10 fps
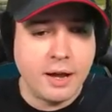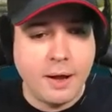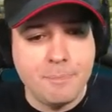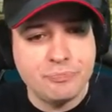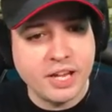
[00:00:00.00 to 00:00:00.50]

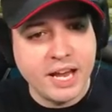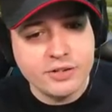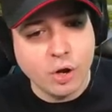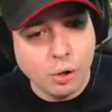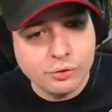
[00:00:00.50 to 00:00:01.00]

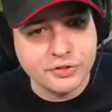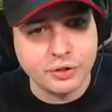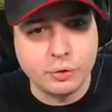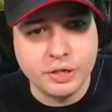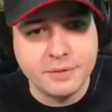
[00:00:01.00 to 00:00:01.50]
And
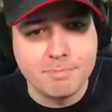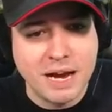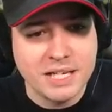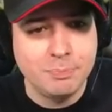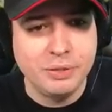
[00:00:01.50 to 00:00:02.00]
also, it
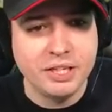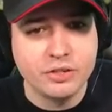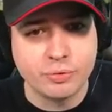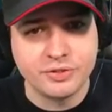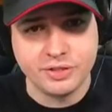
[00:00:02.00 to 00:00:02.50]
might be
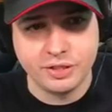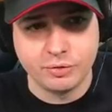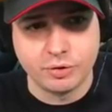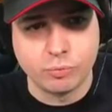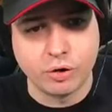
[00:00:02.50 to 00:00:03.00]
interesting
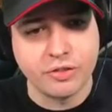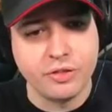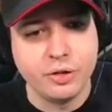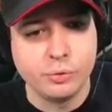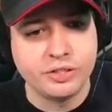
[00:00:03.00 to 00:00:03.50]
or worth
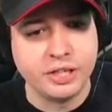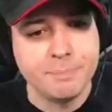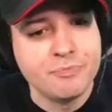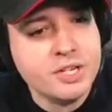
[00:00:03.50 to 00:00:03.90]
noting,